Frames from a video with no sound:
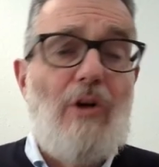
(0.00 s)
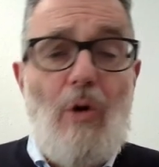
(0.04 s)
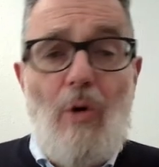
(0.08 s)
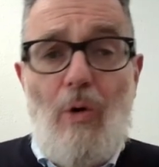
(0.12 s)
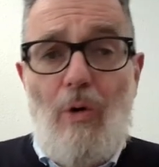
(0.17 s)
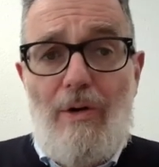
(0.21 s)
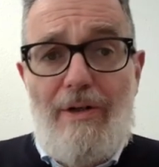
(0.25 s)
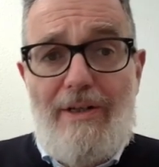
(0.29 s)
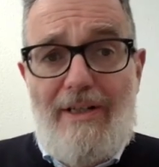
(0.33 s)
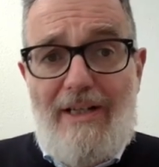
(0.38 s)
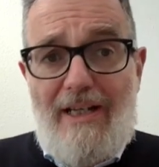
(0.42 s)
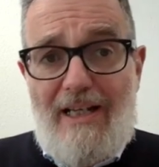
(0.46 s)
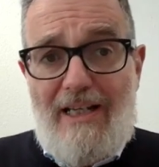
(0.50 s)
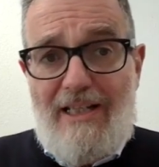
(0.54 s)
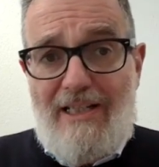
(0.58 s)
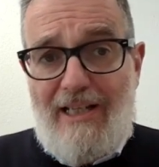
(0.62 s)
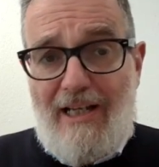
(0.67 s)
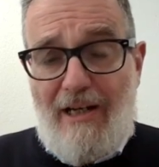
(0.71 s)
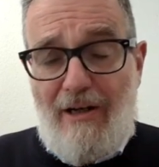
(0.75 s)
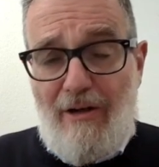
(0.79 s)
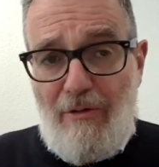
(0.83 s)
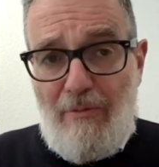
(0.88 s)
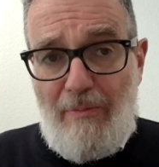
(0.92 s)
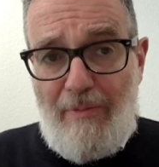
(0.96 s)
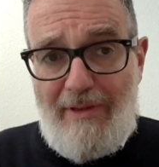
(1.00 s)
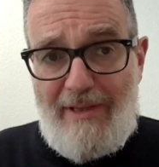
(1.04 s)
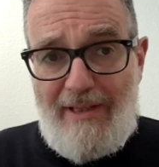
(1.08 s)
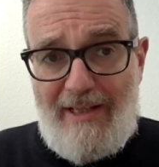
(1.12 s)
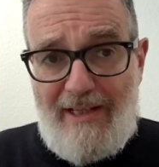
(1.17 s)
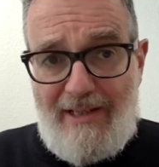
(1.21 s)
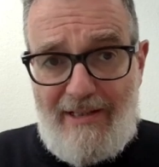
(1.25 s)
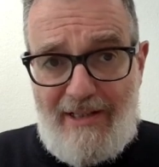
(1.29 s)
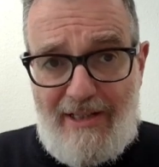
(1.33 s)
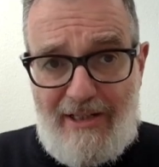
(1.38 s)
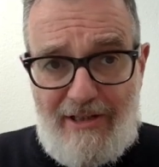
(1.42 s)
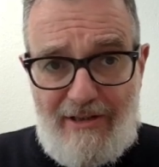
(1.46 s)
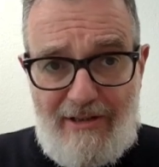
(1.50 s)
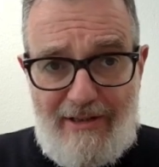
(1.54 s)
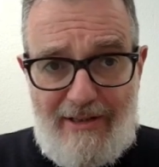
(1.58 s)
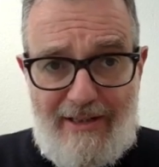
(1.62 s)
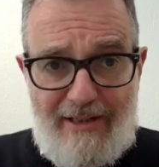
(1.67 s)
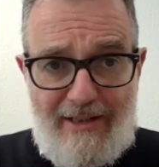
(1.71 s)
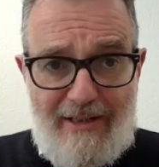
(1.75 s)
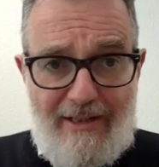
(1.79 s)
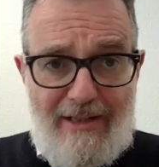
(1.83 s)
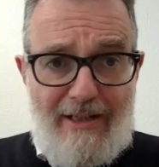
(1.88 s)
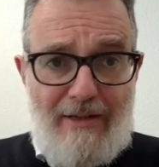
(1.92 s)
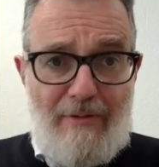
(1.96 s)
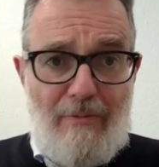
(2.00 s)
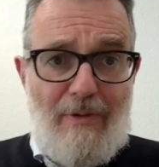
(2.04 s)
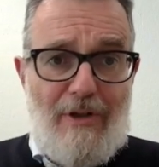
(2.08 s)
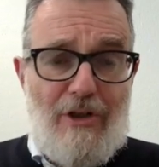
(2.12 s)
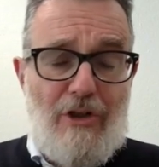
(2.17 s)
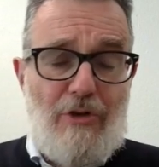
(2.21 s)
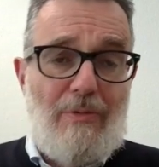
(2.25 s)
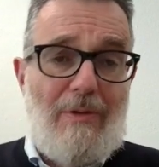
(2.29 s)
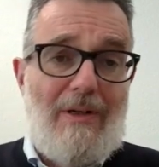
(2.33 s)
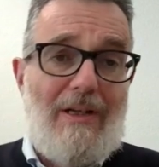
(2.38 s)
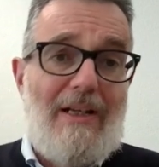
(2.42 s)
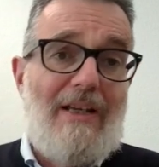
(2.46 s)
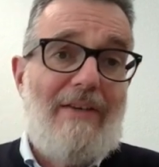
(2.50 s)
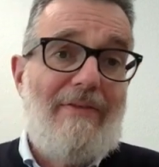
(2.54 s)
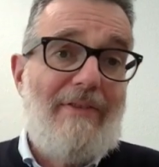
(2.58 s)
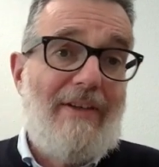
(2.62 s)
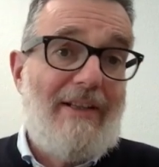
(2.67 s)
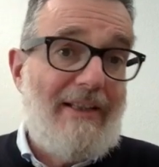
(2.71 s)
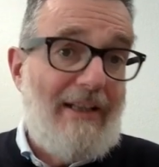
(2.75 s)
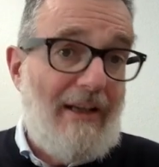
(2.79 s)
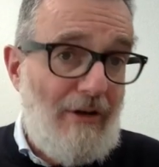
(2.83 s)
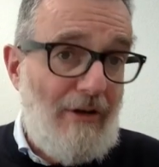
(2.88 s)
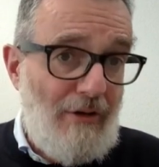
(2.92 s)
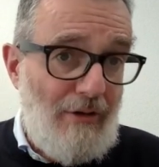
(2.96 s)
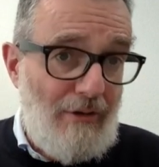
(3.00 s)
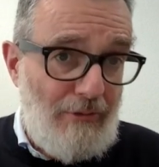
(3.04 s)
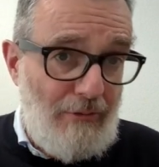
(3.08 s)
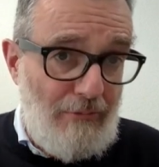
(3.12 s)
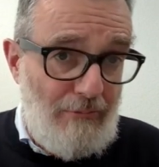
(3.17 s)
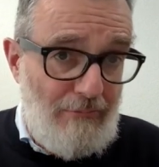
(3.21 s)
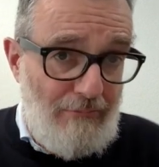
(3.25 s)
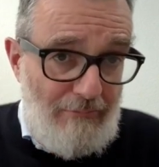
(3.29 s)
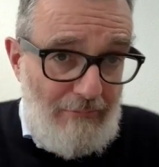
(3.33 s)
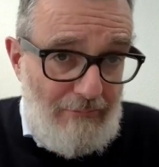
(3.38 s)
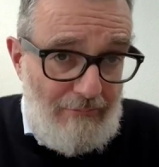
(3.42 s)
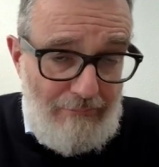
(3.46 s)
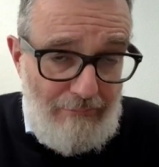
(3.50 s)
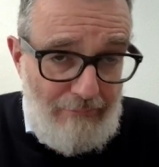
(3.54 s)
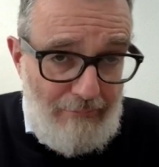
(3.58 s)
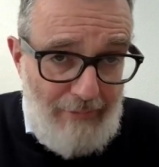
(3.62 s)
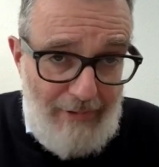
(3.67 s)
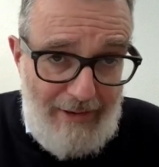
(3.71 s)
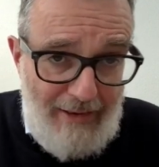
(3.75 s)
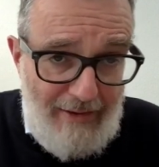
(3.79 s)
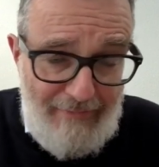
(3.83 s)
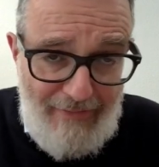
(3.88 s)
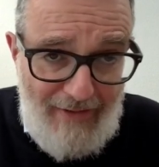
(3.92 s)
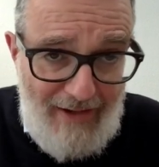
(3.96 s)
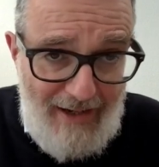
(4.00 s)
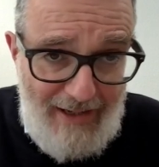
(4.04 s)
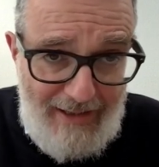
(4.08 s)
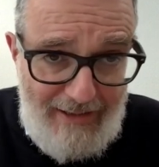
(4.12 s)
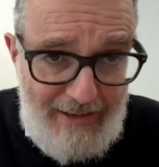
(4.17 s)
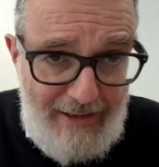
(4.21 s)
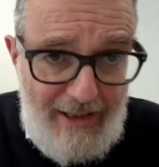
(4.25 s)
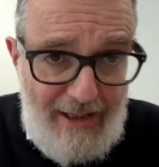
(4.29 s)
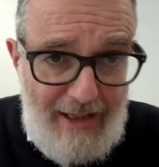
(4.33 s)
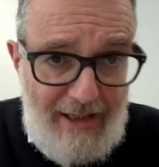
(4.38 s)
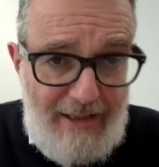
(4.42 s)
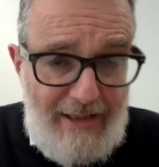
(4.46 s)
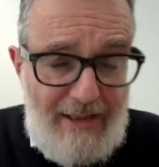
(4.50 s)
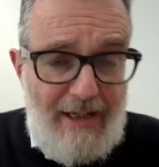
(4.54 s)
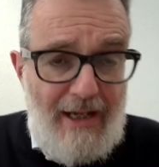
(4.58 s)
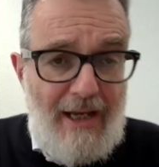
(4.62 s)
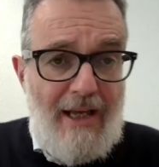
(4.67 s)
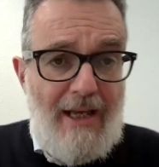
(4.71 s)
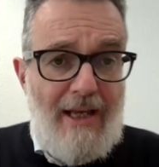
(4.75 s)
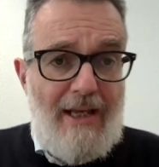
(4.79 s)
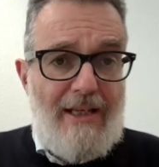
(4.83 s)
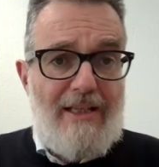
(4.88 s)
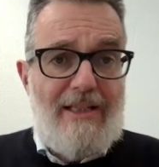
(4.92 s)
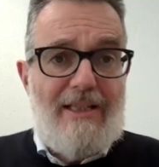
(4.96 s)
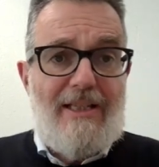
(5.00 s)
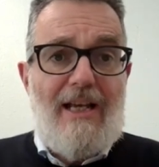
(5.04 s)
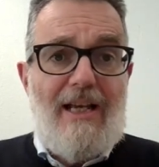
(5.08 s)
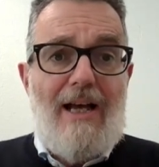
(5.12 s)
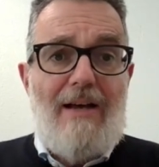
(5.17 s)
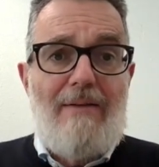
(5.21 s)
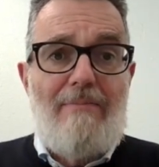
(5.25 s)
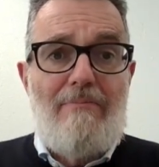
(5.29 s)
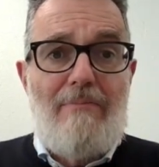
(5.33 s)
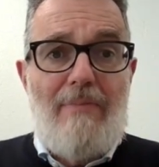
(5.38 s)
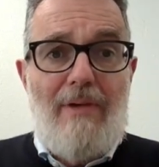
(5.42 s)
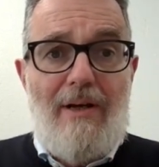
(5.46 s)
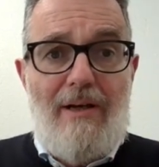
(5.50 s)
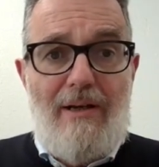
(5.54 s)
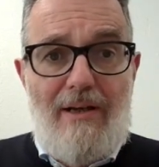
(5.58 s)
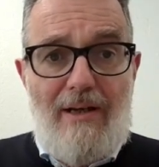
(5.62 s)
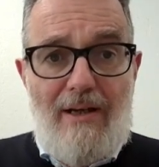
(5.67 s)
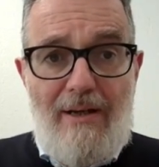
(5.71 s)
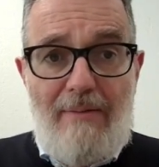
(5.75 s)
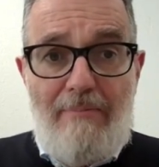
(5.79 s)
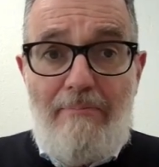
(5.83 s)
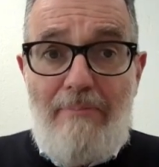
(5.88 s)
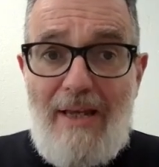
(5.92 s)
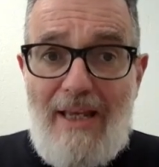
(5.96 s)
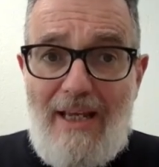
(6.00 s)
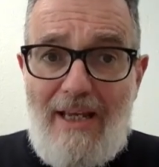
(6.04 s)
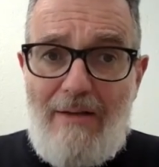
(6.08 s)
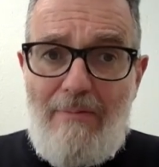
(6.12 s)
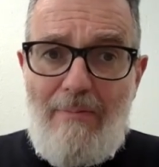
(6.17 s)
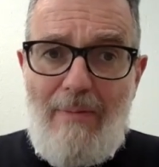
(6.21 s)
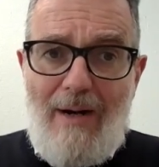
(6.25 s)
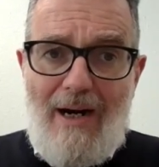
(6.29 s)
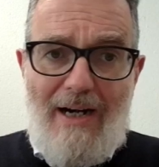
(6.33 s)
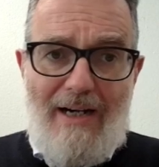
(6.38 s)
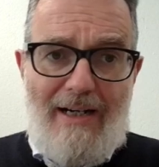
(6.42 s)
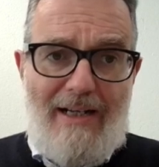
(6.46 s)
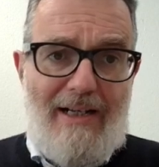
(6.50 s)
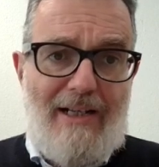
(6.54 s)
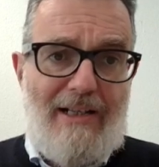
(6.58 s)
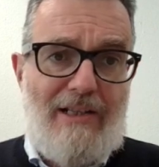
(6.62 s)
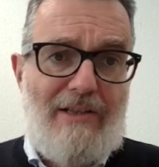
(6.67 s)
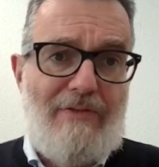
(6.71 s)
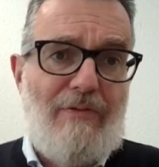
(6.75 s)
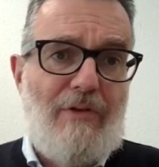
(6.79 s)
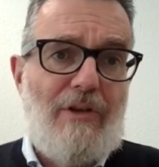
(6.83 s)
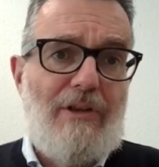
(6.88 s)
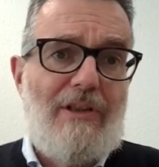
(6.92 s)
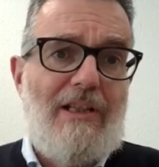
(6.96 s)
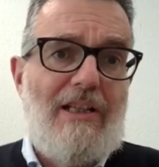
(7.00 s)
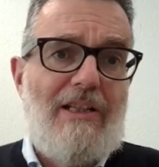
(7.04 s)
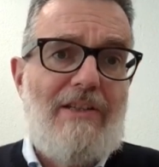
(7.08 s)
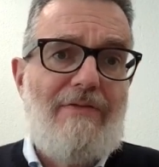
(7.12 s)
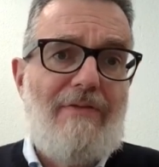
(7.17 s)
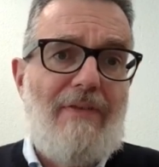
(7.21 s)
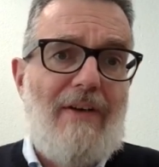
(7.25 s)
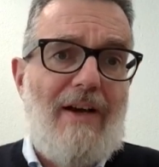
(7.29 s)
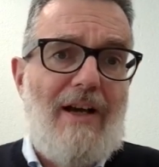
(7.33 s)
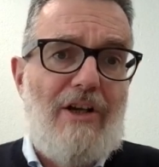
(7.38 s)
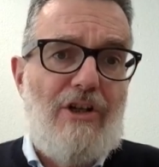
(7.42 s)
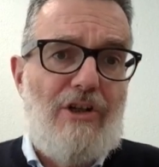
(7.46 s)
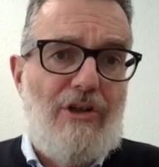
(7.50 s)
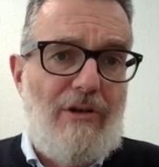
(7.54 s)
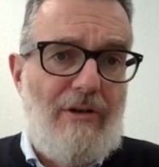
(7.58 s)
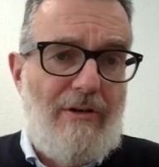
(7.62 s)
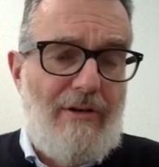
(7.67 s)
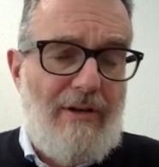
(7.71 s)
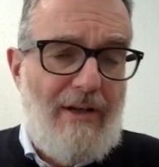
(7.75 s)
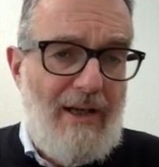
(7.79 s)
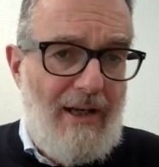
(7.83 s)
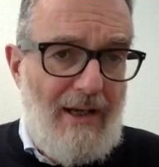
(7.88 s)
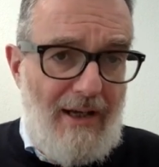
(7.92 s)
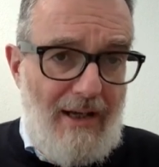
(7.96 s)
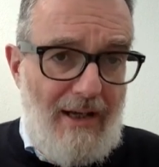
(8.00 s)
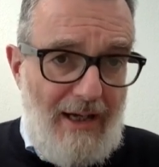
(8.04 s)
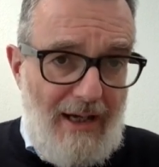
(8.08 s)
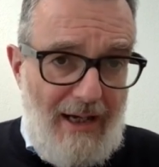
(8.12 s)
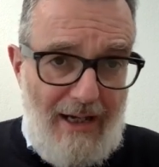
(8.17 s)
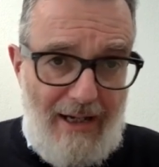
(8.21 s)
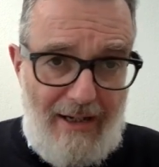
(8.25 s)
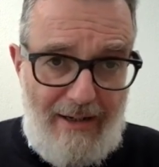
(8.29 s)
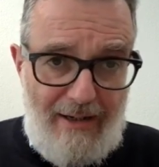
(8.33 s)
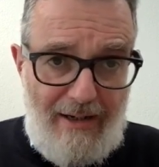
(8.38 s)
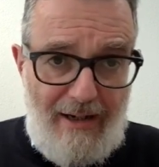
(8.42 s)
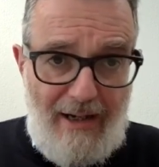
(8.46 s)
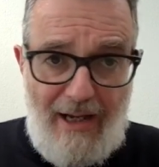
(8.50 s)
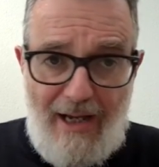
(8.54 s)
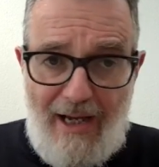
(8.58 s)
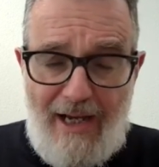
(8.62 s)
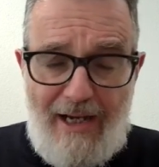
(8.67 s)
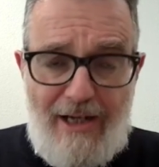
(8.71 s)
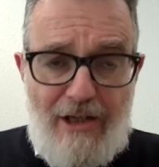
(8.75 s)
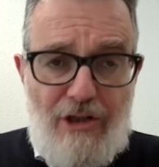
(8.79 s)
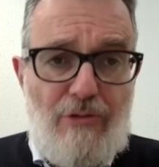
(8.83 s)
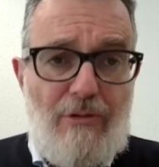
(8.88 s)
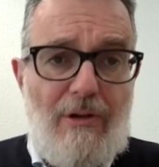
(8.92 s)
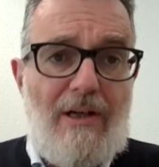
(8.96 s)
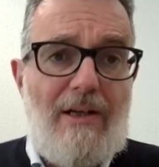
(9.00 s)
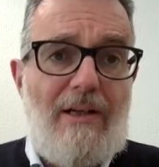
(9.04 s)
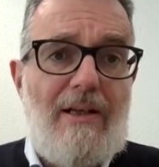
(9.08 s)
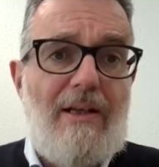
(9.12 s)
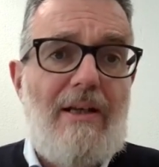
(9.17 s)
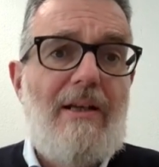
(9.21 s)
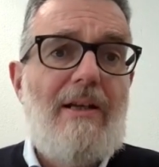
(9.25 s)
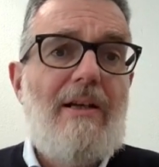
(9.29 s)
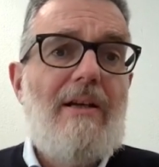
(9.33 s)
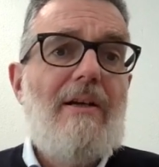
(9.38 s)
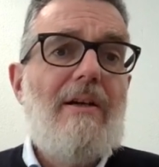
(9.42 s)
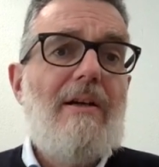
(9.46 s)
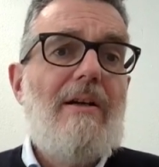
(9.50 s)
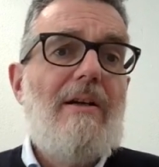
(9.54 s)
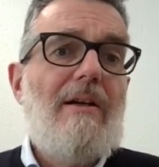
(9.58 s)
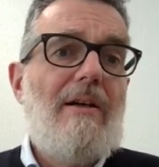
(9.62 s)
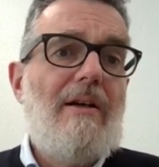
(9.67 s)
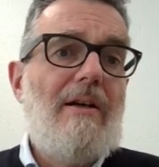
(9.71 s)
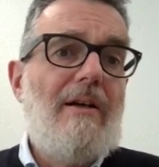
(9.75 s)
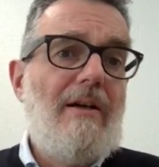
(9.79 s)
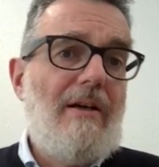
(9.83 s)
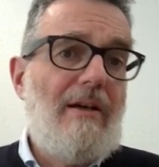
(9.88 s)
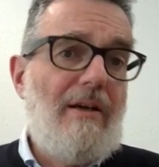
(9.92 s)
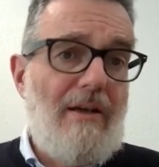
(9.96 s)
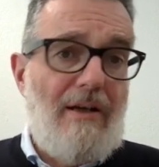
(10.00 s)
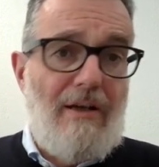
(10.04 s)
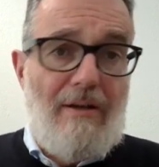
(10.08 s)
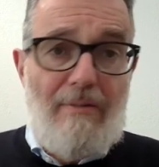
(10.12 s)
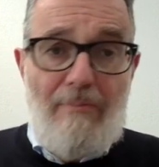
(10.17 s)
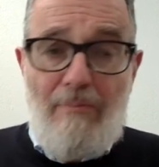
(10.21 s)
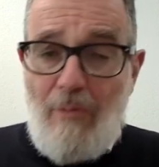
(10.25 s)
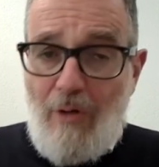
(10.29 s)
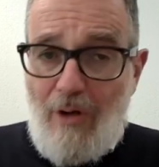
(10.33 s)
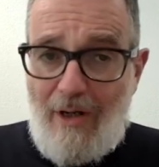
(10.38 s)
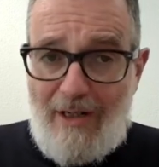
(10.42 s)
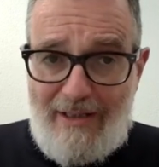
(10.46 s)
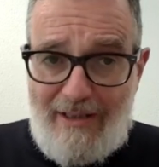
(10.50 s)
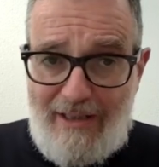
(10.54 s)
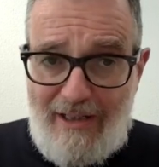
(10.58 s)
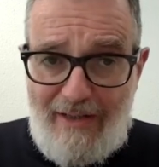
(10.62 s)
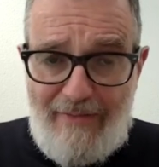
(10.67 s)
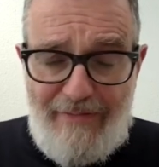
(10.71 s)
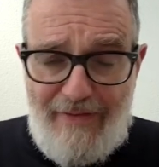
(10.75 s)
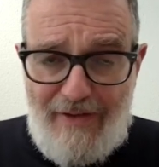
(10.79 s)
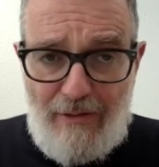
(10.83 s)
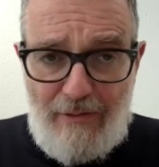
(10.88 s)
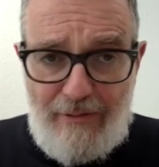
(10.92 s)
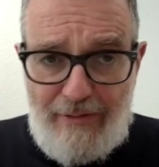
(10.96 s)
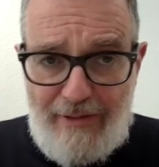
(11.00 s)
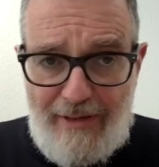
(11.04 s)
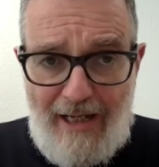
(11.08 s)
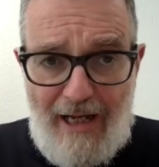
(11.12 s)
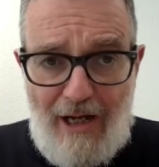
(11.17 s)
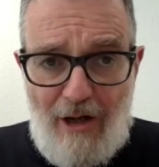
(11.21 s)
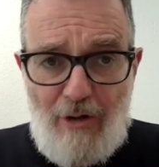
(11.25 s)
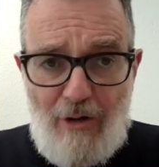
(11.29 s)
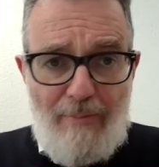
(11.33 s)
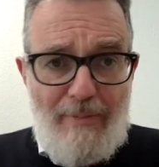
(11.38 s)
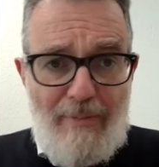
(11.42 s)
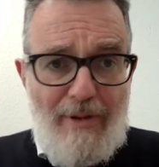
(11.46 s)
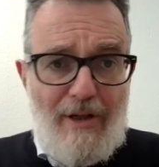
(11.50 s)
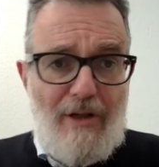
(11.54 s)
all these, along with the uncertainty in which we live, and along with the fact that some big markets for this fashion are actually more difficult now